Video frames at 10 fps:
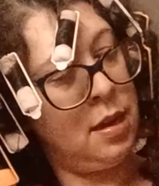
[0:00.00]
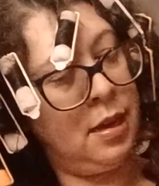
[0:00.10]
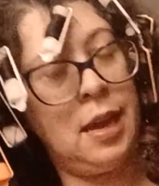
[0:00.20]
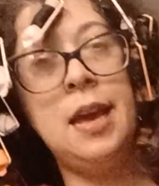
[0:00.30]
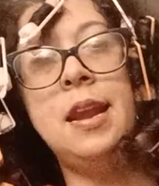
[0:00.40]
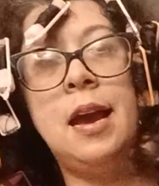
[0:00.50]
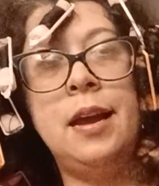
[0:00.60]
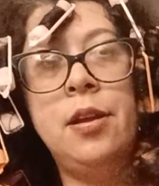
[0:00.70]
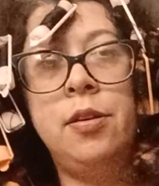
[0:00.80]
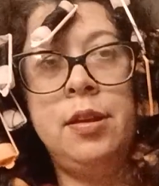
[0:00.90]
Again, I
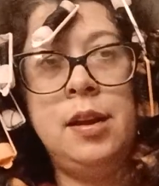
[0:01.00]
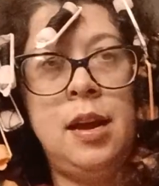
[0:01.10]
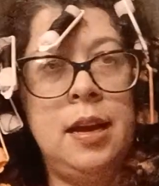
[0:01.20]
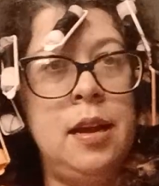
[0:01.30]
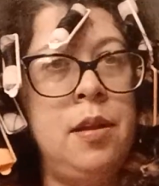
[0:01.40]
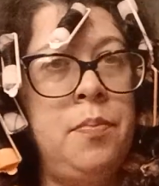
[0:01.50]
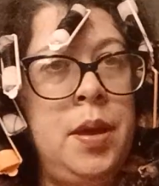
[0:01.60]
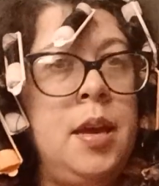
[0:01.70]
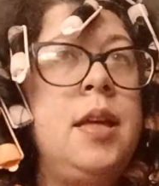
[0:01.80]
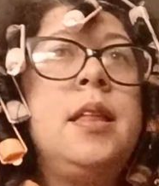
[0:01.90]
know they're not gonna
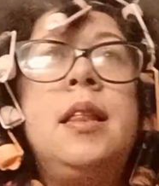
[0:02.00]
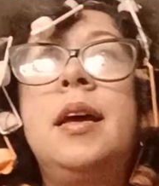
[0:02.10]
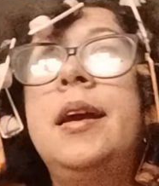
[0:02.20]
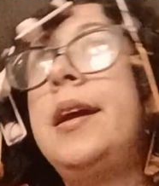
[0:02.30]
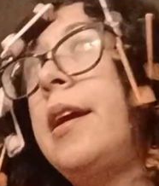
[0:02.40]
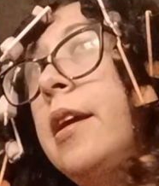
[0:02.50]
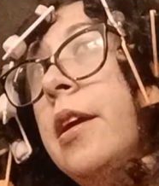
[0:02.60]
be like,